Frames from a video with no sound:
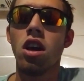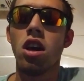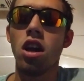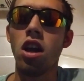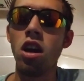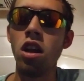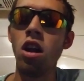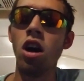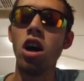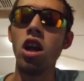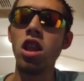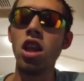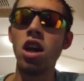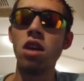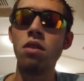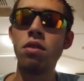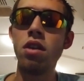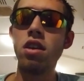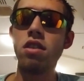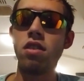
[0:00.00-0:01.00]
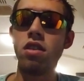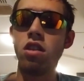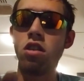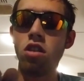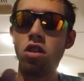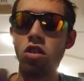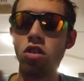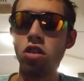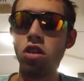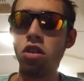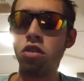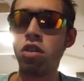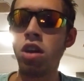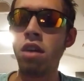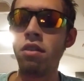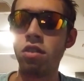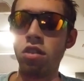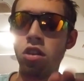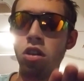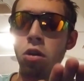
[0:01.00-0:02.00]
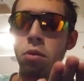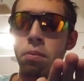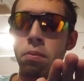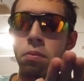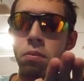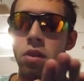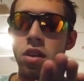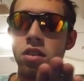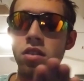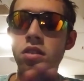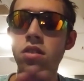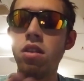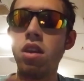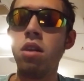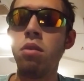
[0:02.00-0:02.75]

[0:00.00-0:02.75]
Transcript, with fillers: In online racing, there are dirty drivers, and in,